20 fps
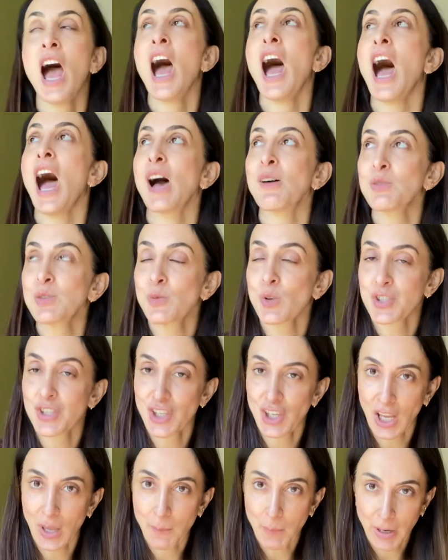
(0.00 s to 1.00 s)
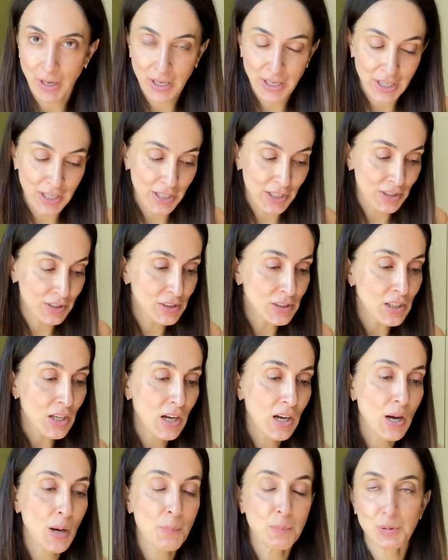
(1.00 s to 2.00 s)
i was watching emma hill
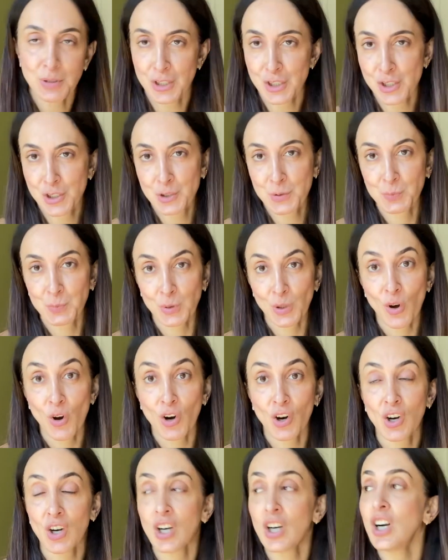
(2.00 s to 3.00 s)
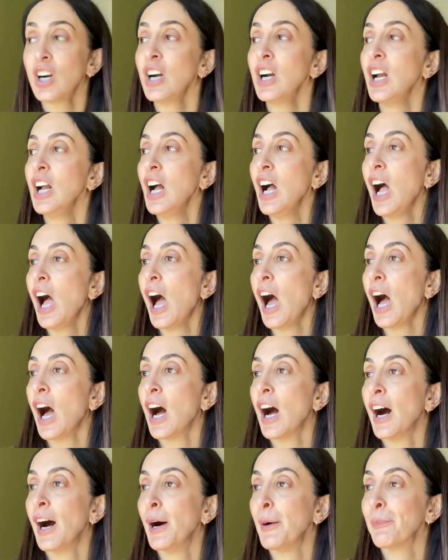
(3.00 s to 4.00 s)
a british blogger
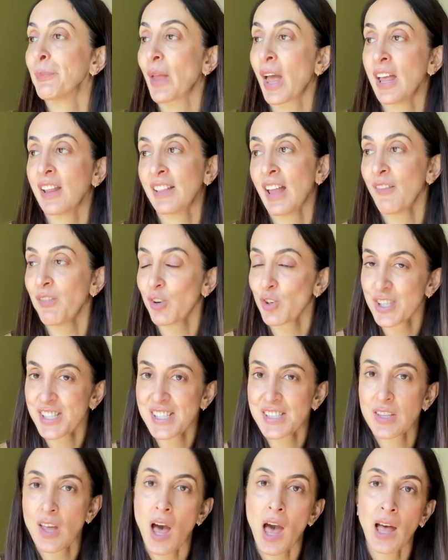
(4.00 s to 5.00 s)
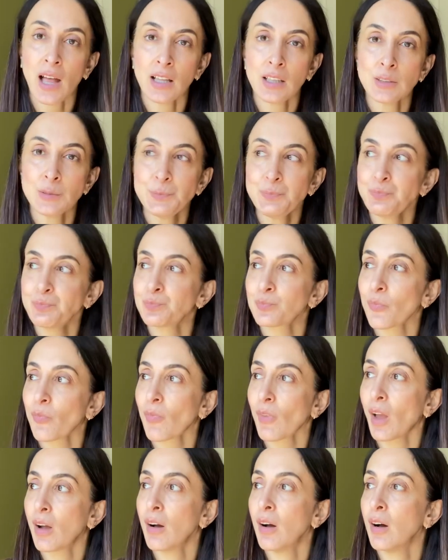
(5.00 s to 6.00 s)
um, i love her style
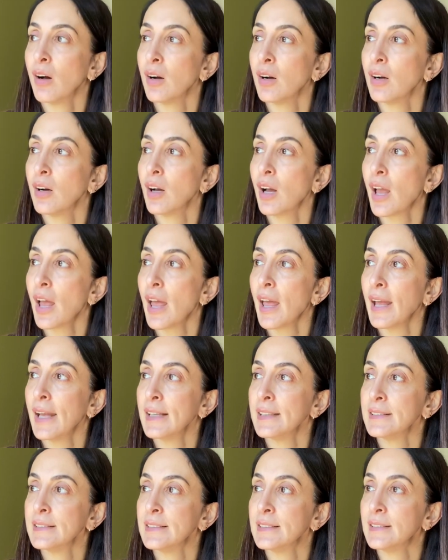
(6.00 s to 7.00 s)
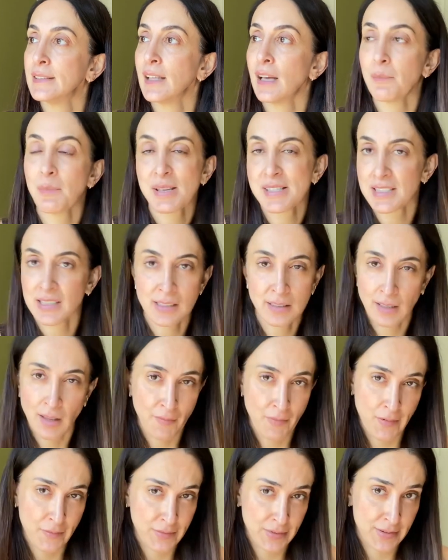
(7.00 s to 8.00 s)
uh, and i basically love
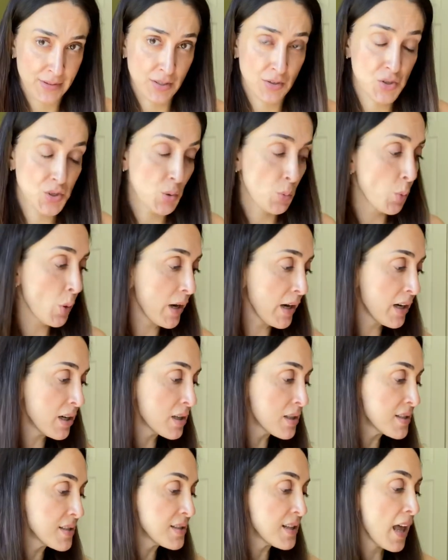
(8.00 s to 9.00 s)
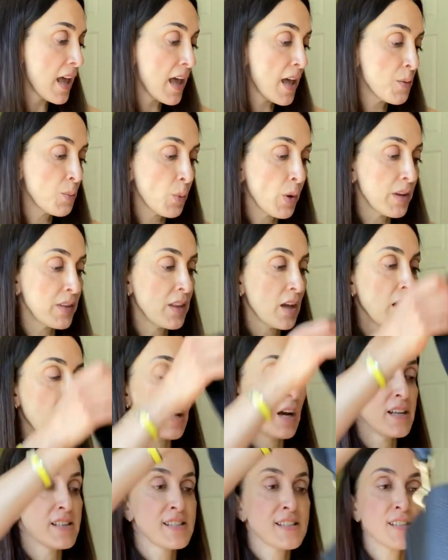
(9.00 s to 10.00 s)
everything she wears and when
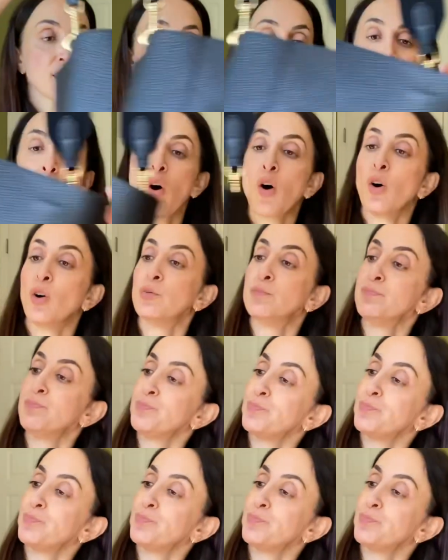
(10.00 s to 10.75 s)
i saw